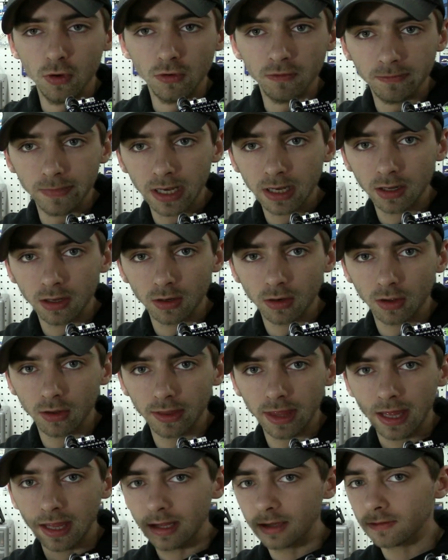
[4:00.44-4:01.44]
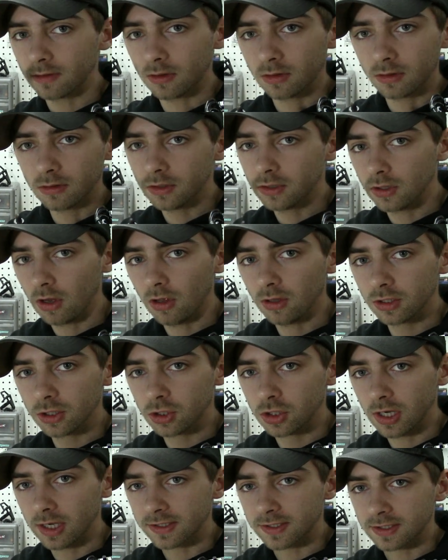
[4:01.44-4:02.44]
movement and all that, all
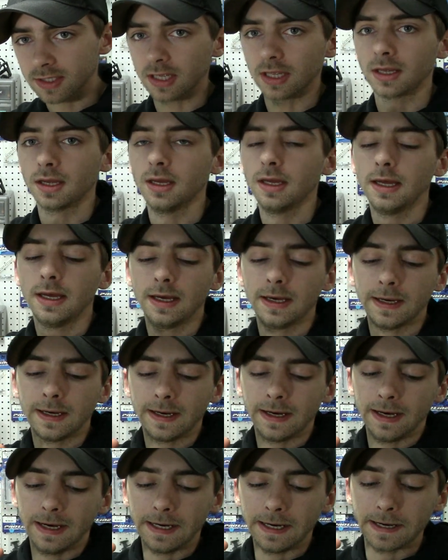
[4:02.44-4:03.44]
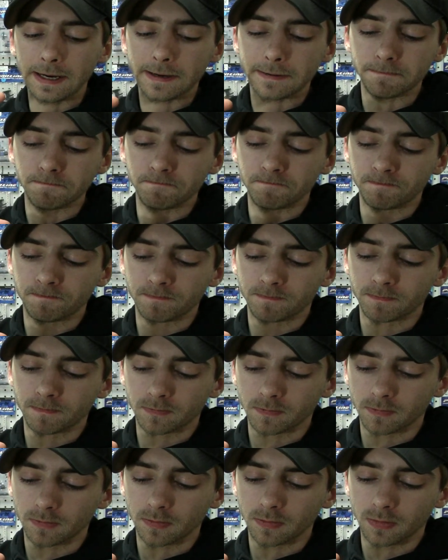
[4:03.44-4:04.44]
adjusting. Um,
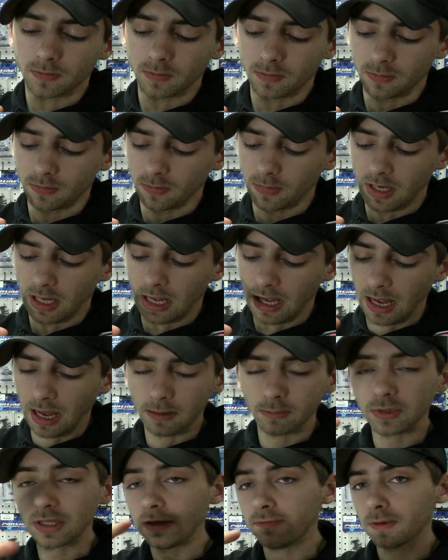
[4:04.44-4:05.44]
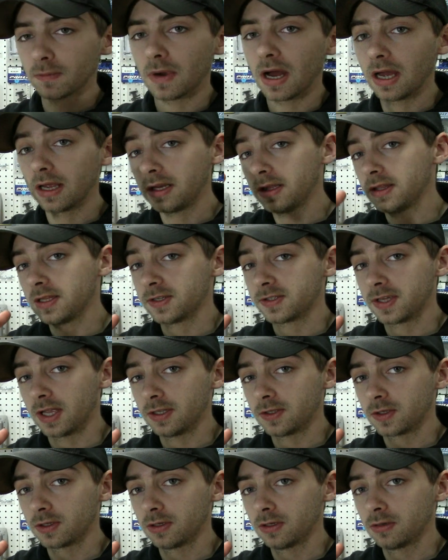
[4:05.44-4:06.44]
I'm leaving mine in the
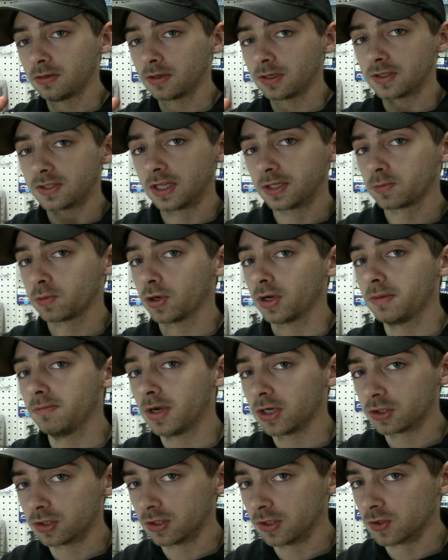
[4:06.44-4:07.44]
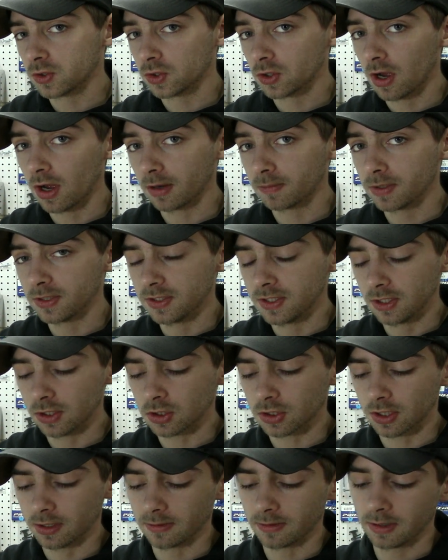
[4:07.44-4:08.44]
center because that's pretty much the stock
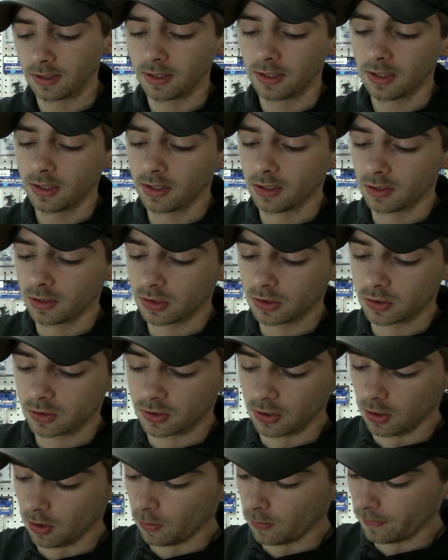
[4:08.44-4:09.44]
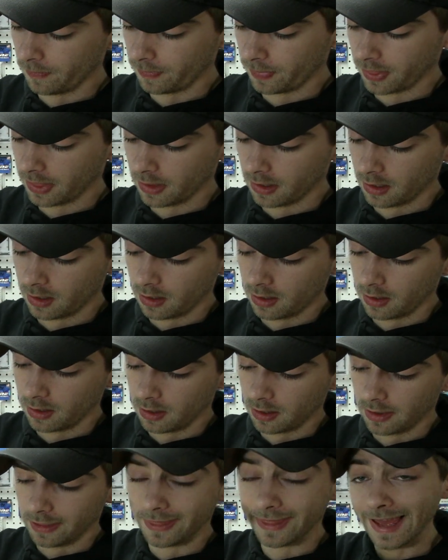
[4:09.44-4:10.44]
position. So
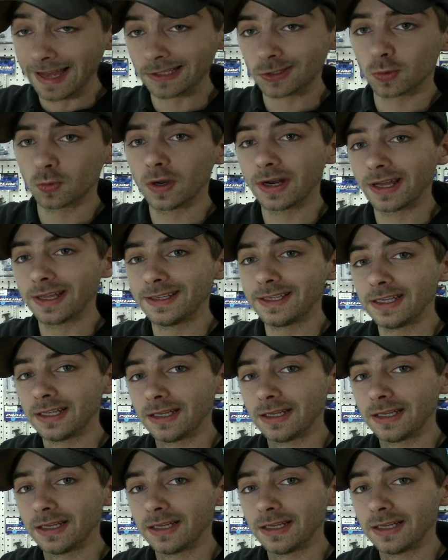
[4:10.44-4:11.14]
that's what I